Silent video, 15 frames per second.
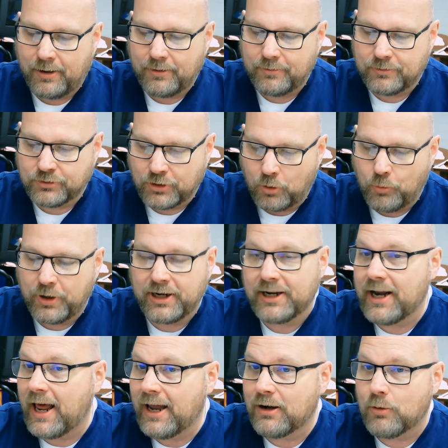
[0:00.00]
So we need
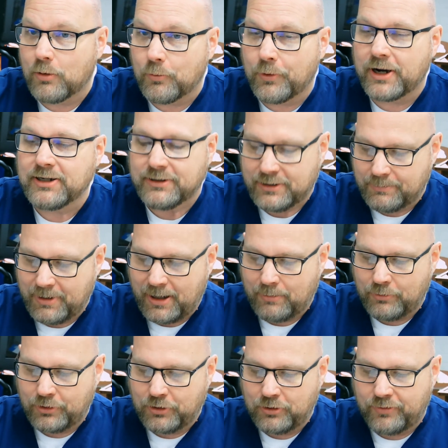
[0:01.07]
adequate rest to be
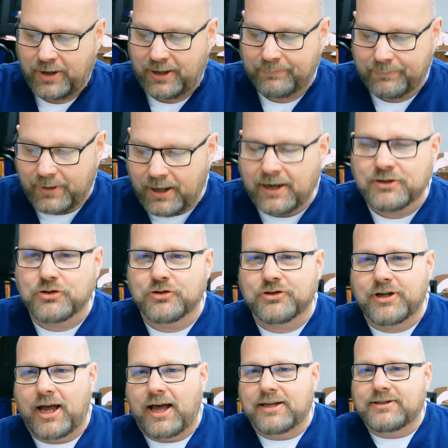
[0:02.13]
able to do that.
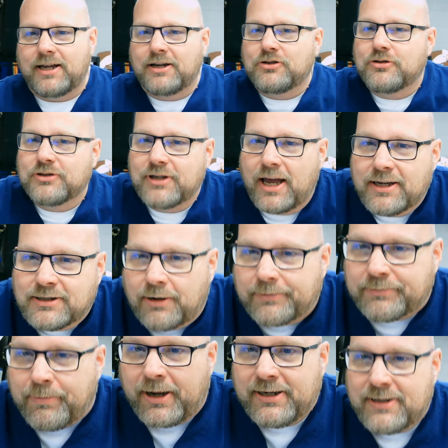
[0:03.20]
Exercise
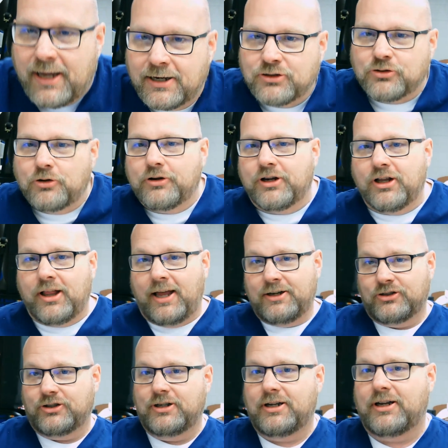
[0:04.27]
helps maintain
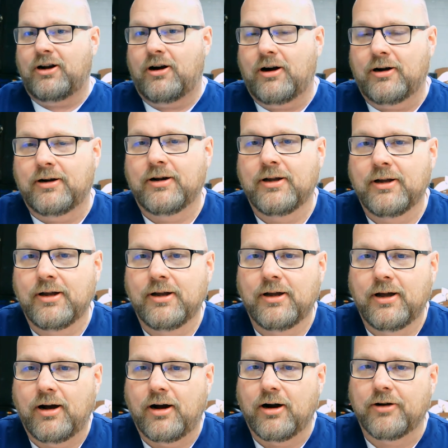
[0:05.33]
circulation and our
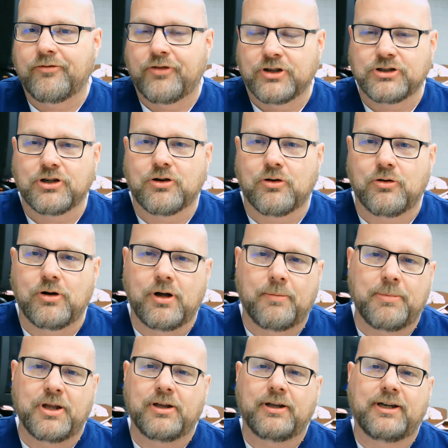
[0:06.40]
physical
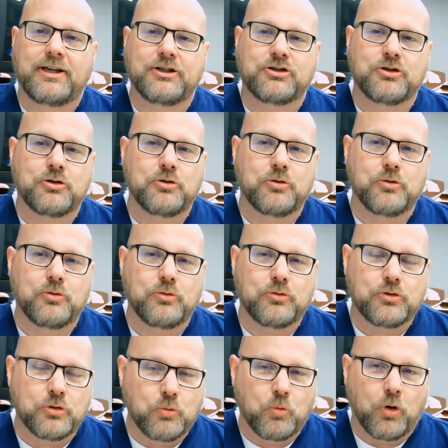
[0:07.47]
abilities to
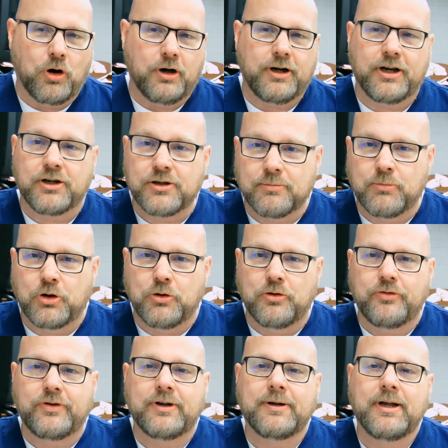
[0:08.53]
work and to
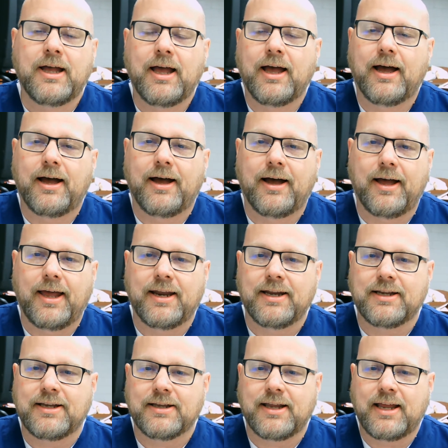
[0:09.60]
move. And
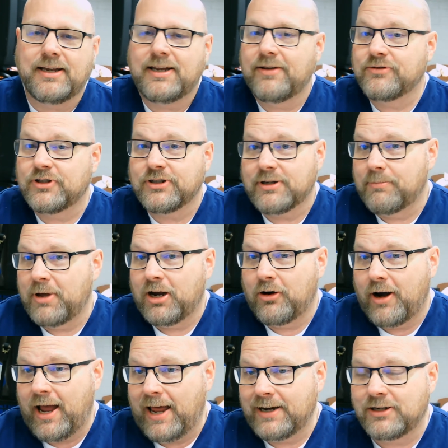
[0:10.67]
it gives us a better
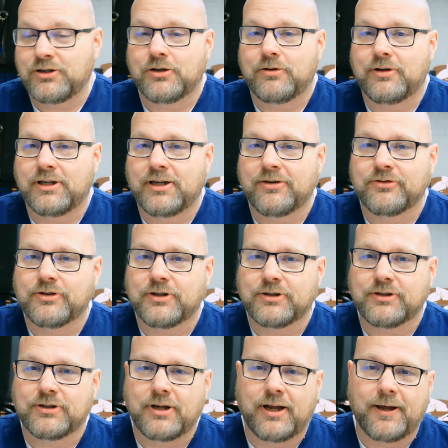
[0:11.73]
attitude. It gives
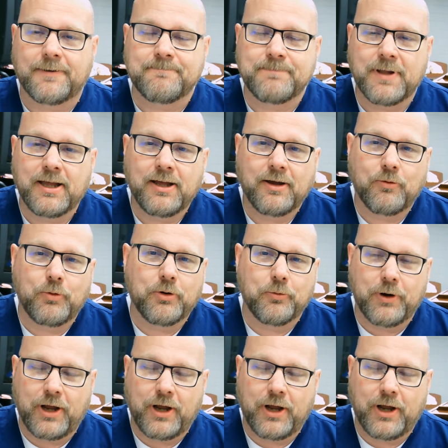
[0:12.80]
us, we